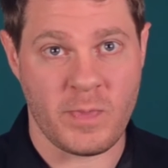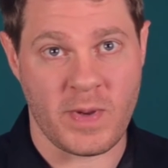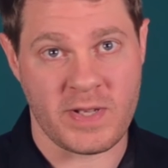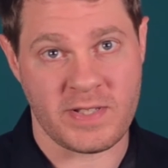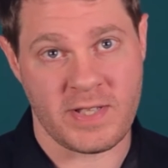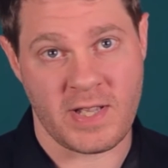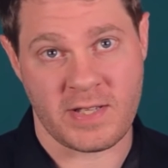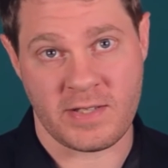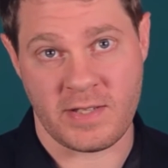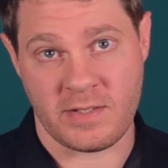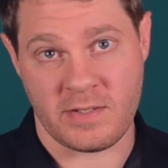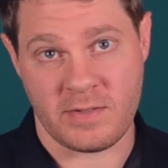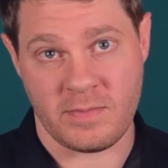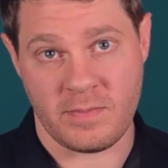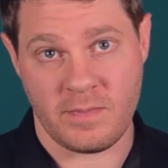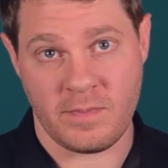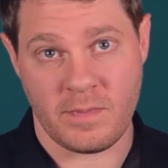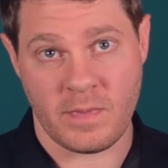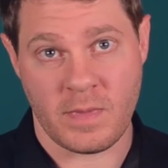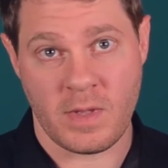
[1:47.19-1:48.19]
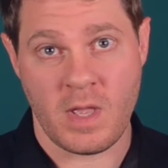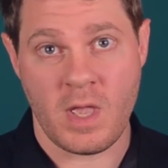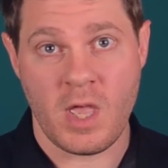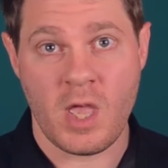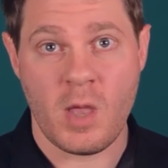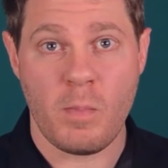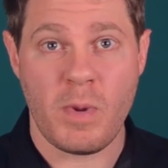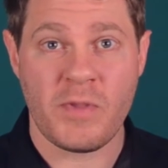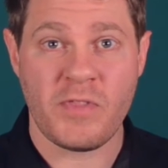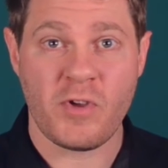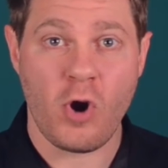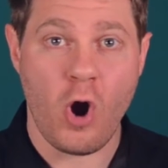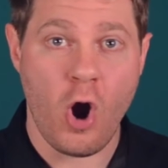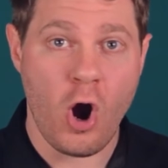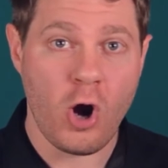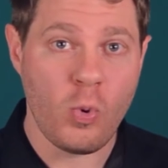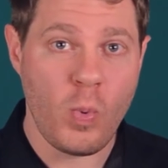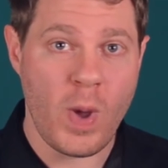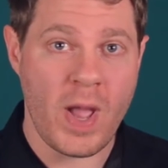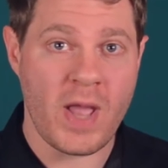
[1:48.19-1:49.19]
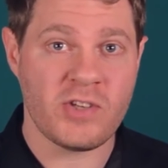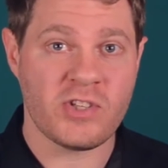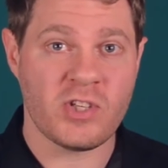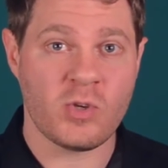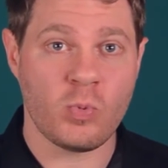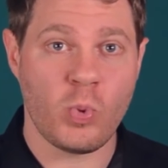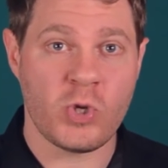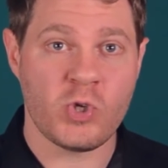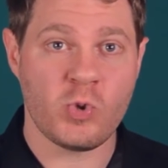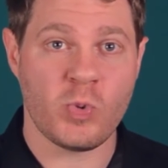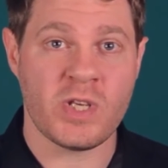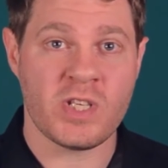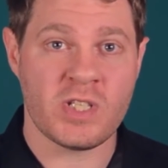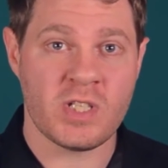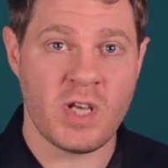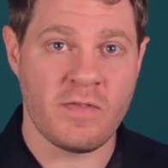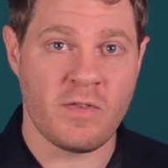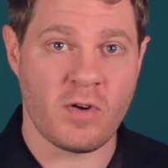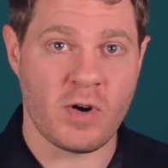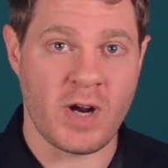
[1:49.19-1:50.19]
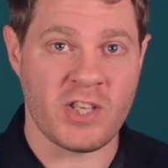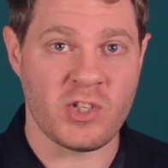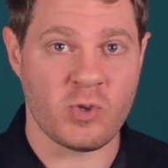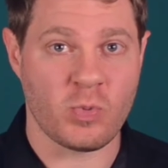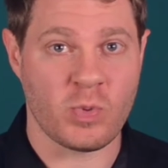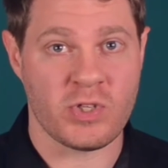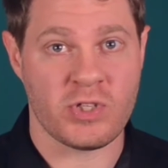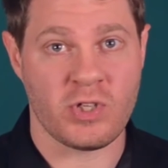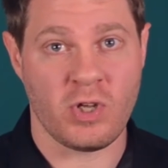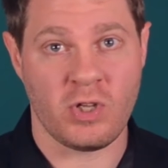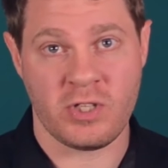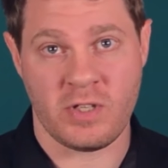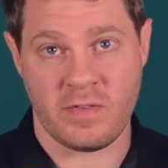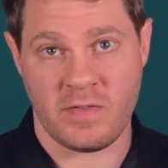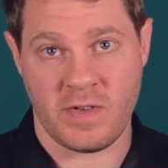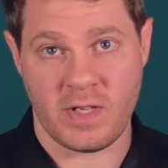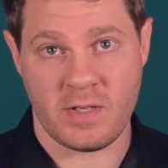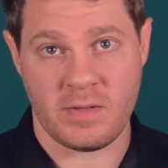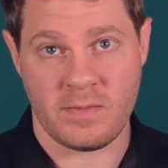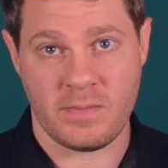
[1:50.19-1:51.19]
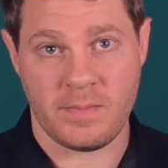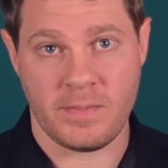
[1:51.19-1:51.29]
by sexism, but there are ways in which we suffer as a result of it.